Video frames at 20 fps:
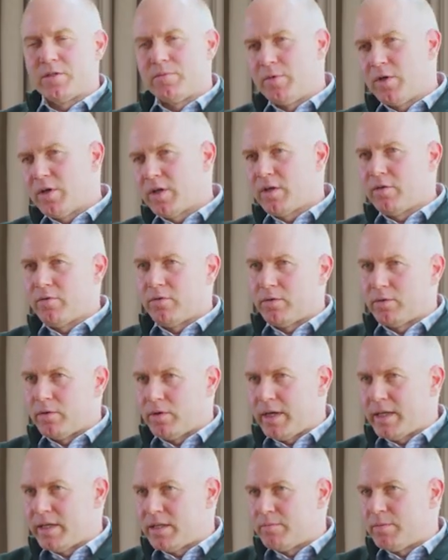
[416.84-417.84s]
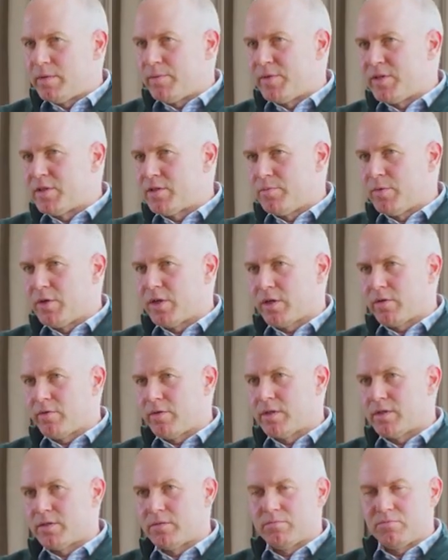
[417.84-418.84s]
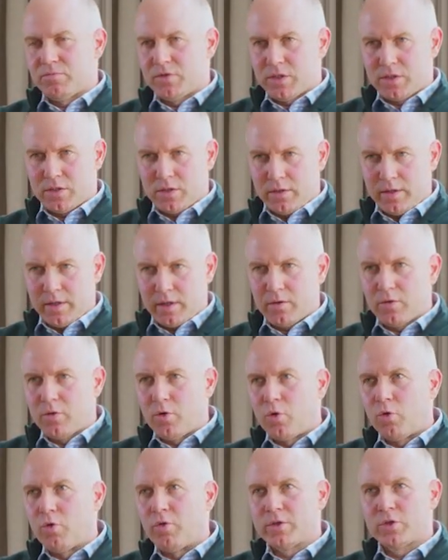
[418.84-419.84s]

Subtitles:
of mercury or 80 millimeters of mercury as systolic, or